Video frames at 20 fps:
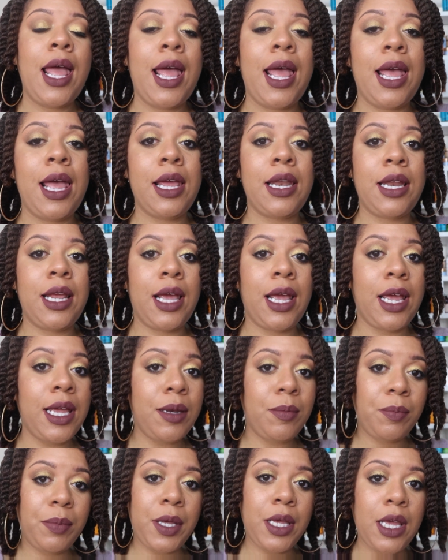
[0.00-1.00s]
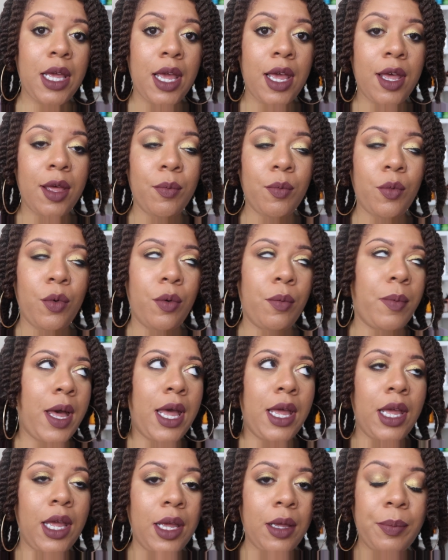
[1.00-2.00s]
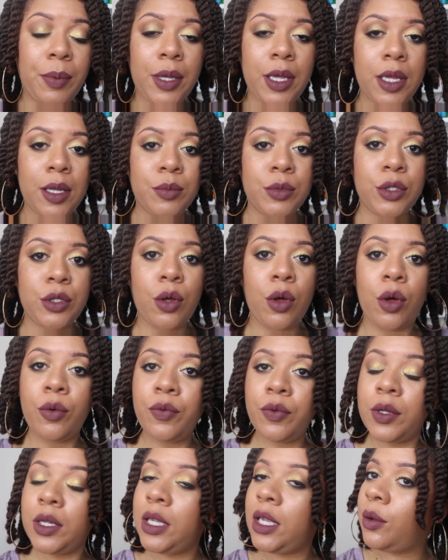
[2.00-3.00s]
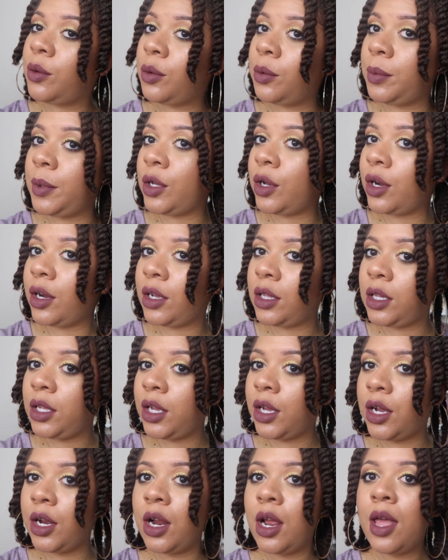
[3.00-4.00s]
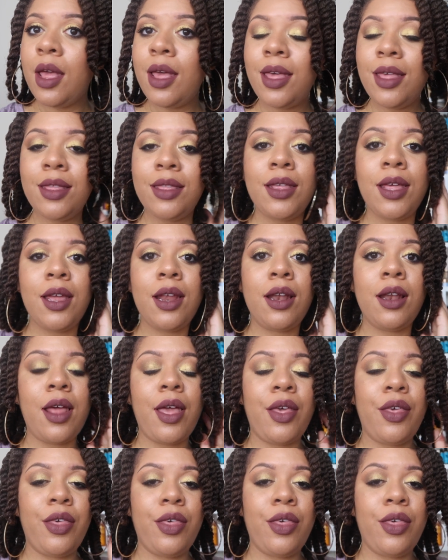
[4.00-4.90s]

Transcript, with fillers: at eight p m Well, by eight p m So hopefully it will be earlier than